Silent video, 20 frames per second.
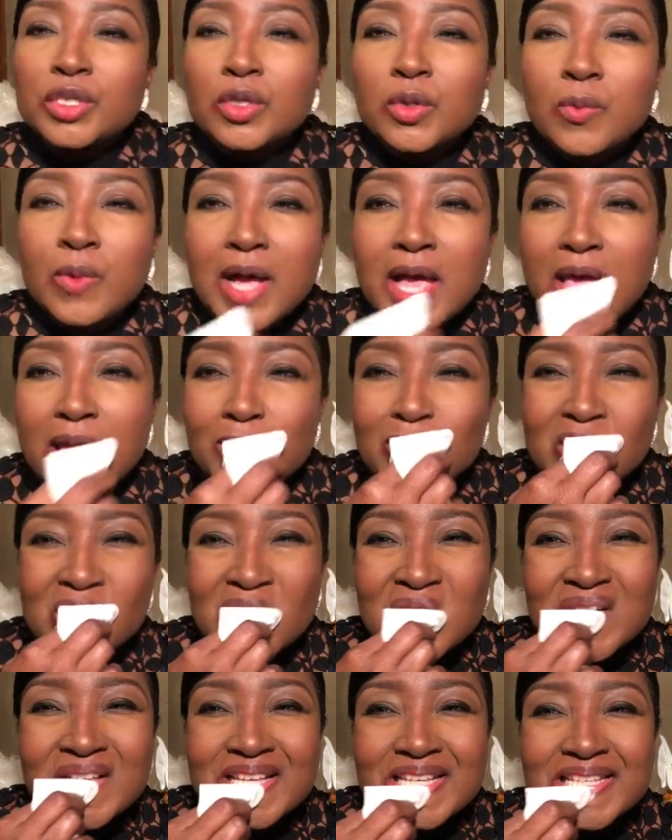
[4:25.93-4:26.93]
wipes,
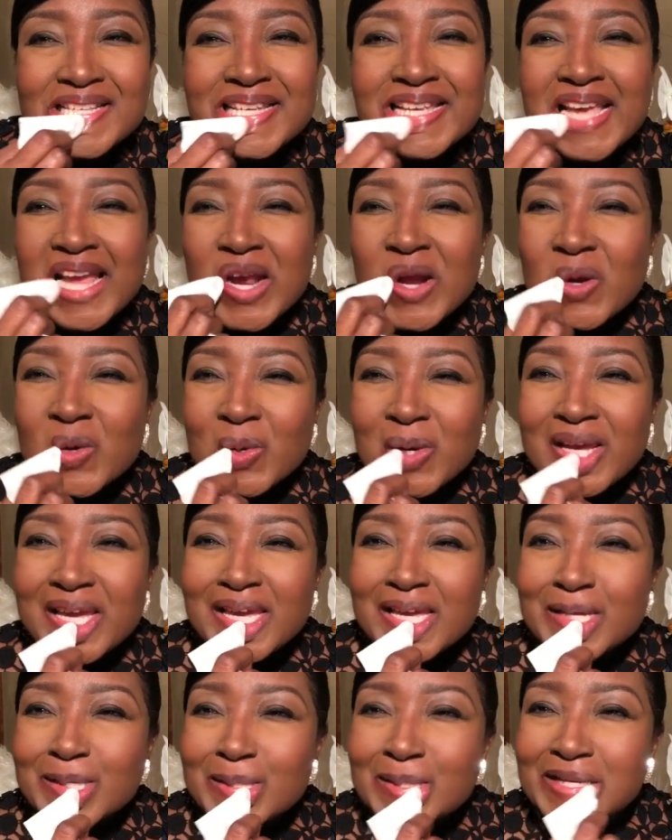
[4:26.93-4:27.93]
because
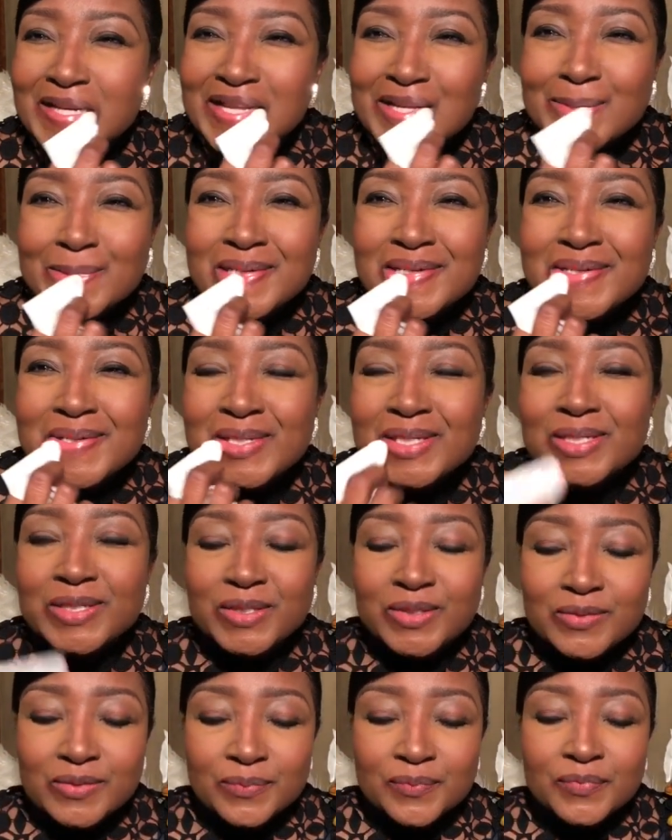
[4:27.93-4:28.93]
red, what it will
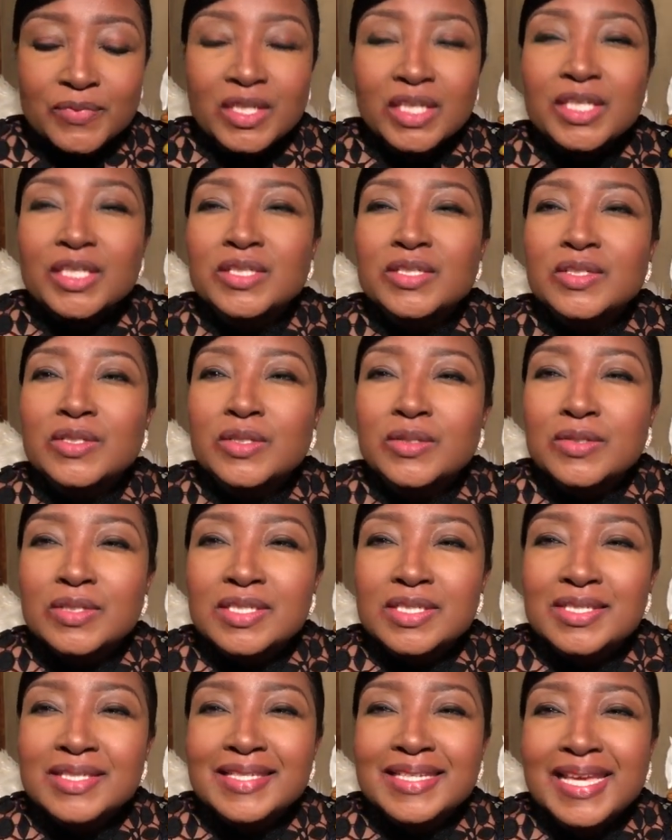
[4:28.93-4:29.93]
do is it'll
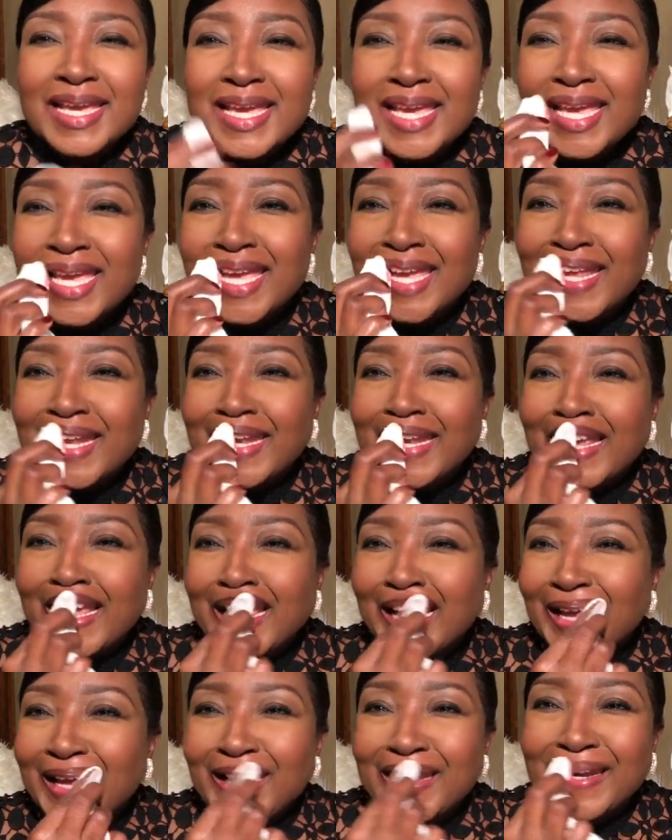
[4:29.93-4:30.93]
stain,
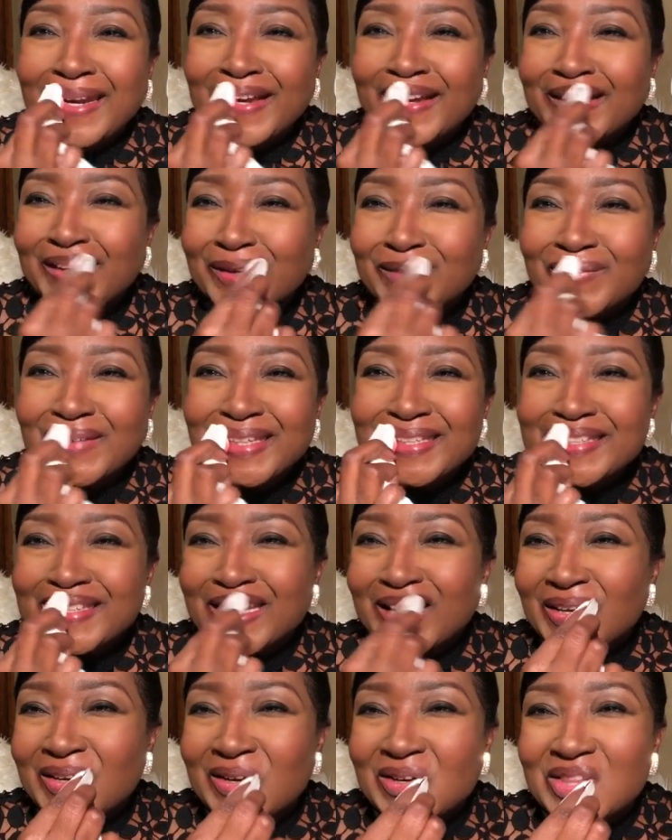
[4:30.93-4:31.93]
it may
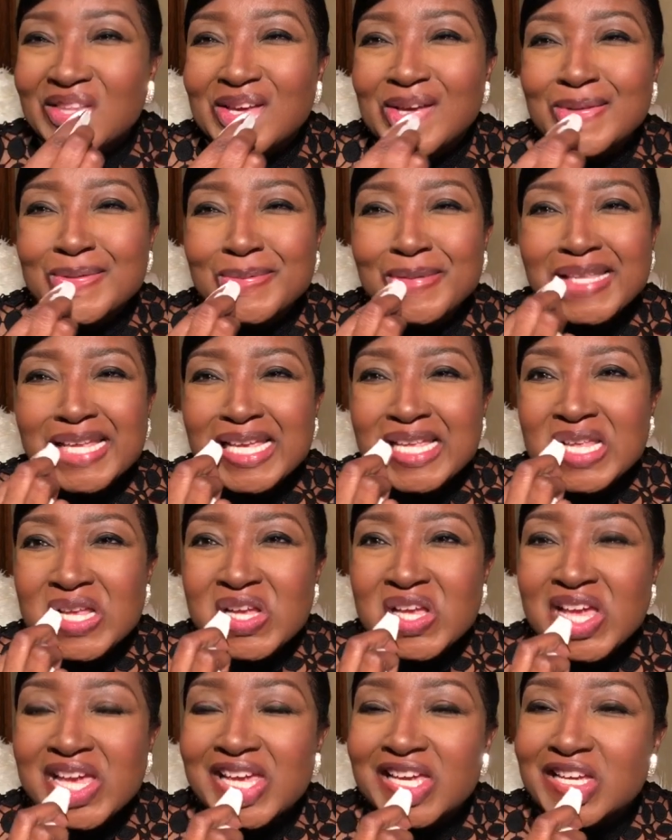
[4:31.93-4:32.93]
stain your lip, but that's
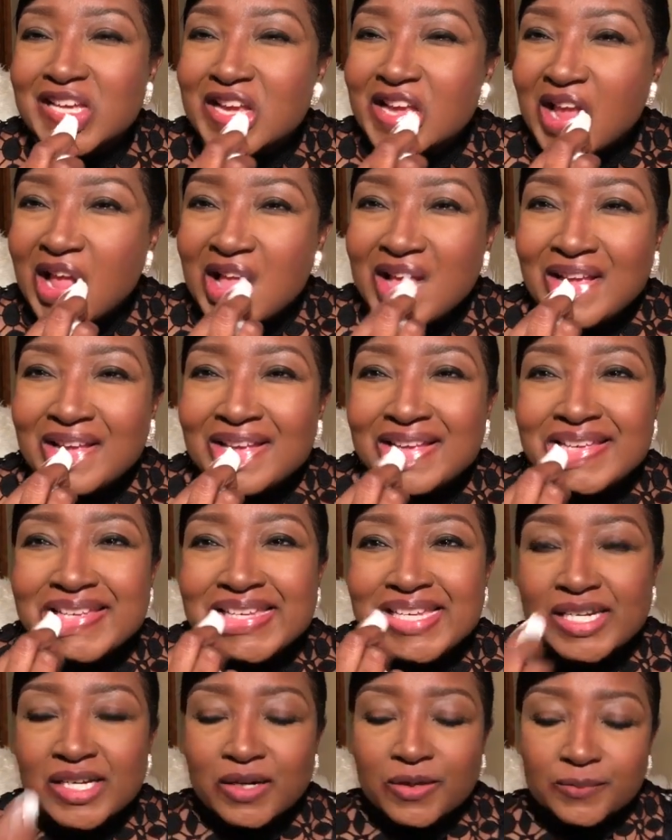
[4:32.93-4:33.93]
okay.
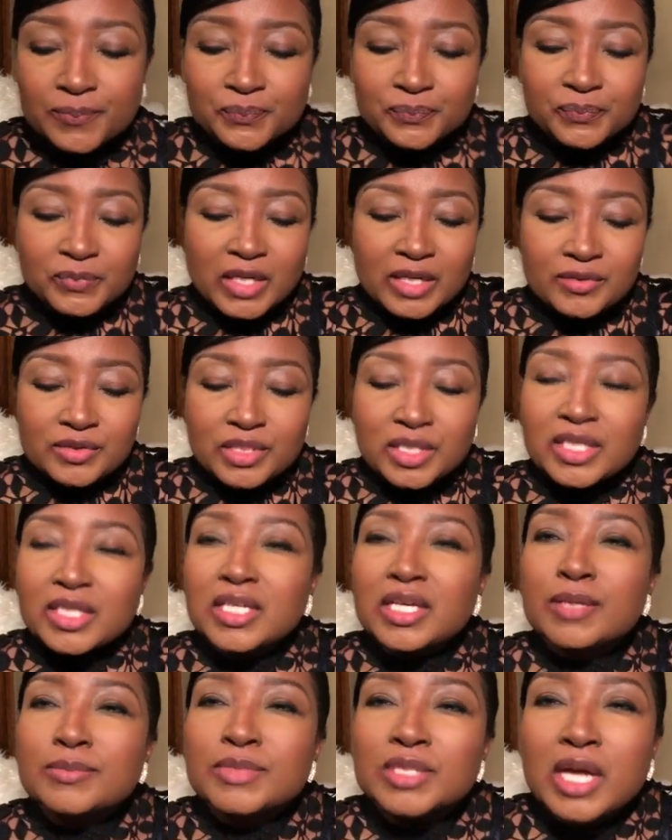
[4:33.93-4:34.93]
Everything
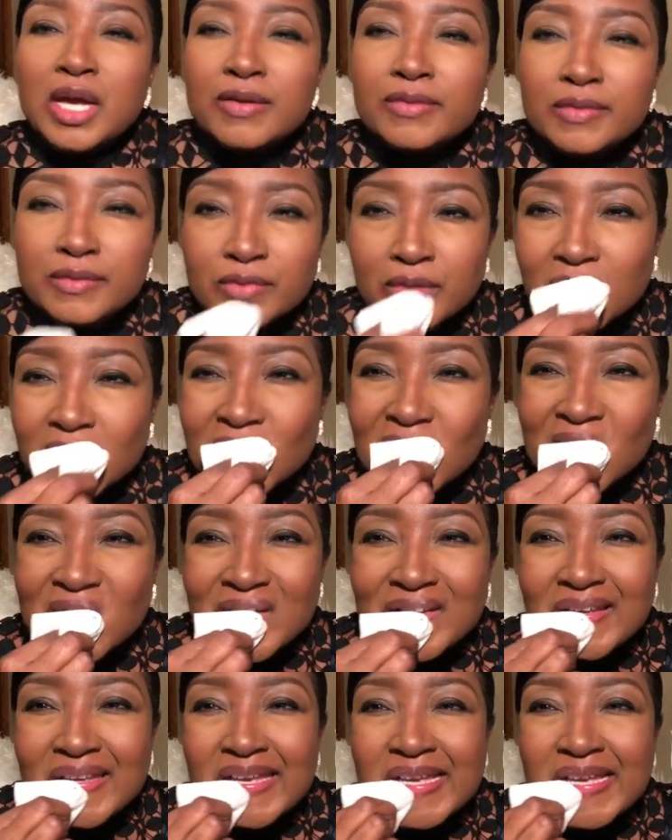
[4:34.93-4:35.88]
comes off eventually.